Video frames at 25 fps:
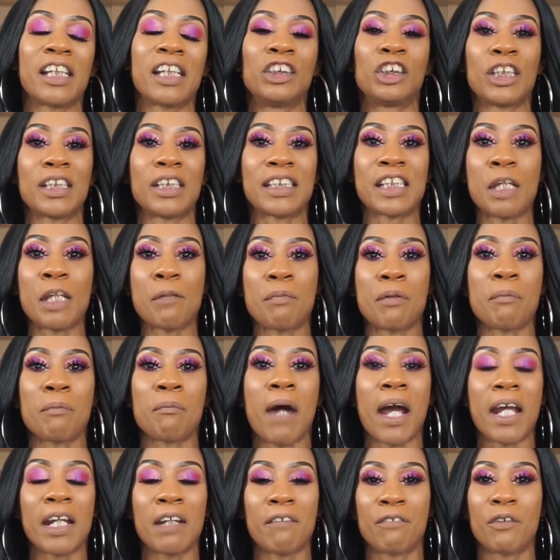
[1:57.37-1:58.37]
And just keep in
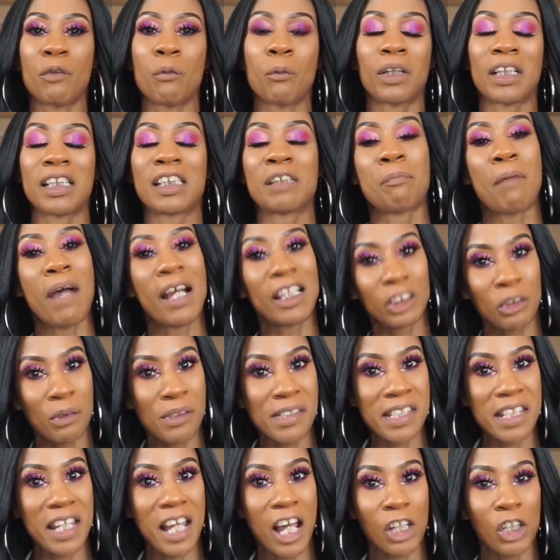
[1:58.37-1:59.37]
mind, if you want a
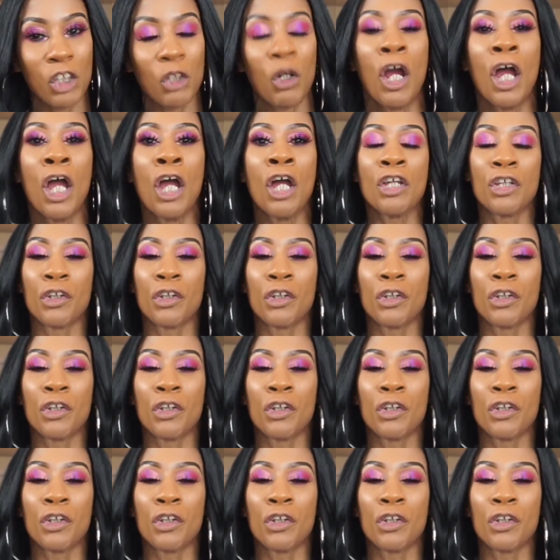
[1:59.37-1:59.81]
specialty color,